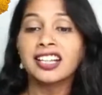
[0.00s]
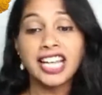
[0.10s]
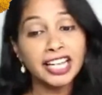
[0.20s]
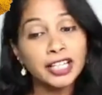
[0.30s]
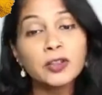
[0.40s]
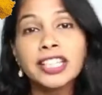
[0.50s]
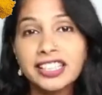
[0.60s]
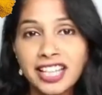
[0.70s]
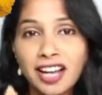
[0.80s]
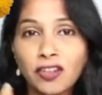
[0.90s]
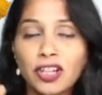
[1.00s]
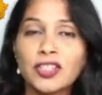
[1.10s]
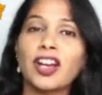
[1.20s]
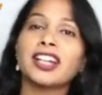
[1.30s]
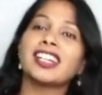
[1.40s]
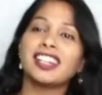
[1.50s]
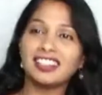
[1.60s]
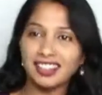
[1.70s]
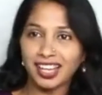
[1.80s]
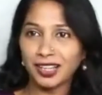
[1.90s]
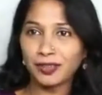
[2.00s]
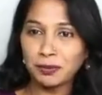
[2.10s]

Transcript: Thank you Nitya for joining in. Thank you.